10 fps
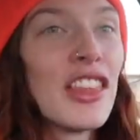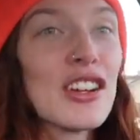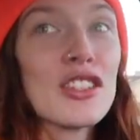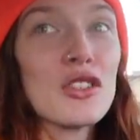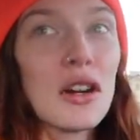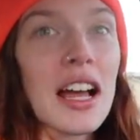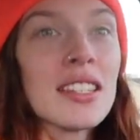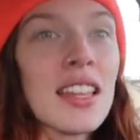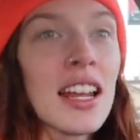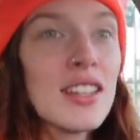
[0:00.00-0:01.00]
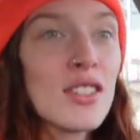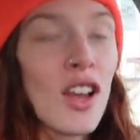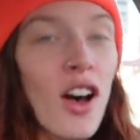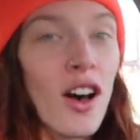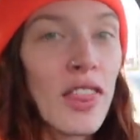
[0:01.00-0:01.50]
There's a dress that I
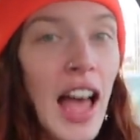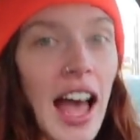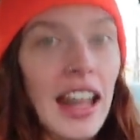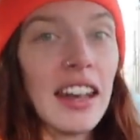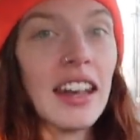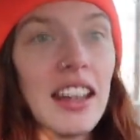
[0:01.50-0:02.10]
saw that